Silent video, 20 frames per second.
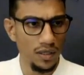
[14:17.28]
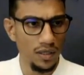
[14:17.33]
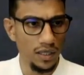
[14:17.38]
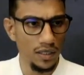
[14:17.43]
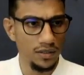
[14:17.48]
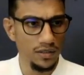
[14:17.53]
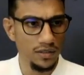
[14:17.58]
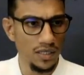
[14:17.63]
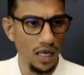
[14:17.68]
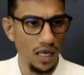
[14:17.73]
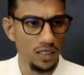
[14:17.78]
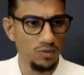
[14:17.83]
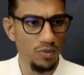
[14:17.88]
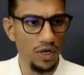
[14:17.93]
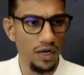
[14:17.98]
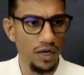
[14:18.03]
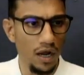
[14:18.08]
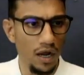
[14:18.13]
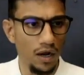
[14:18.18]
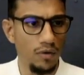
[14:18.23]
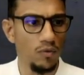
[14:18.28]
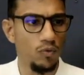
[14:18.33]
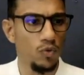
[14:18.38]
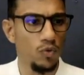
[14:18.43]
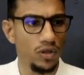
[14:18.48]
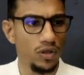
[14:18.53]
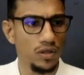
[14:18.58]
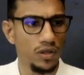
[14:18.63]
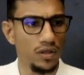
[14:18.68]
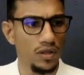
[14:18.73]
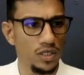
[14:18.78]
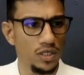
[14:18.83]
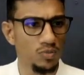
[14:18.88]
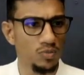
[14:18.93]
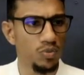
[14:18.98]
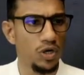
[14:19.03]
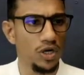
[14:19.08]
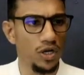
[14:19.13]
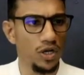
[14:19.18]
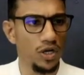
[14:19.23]
things has been done with
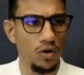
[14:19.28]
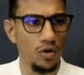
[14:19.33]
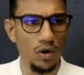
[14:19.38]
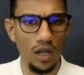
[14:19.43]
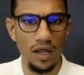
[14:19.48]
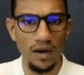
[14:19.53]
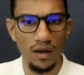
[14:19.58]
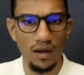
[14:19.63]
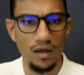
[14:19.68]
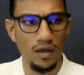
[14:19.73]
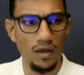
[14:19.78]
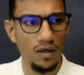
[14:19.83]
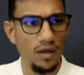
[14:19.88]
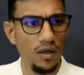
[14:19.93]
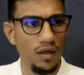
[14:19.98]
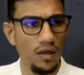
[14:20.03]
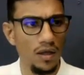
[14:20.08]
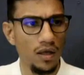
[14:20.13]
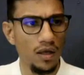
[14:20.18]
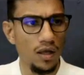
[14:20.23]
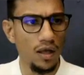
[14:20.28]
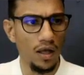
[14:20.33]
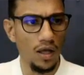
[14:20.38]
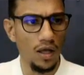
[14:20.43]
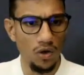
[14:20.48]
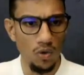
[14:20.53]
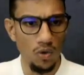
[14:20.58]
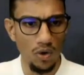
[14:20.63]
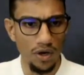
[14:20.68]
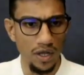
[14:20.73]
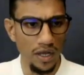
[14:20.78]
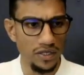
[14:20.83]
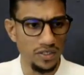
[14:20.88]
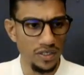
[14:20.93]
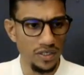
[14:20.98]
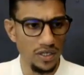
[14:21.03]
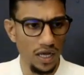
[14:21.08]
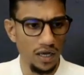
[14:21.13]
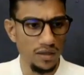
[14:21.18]
this particular quotation.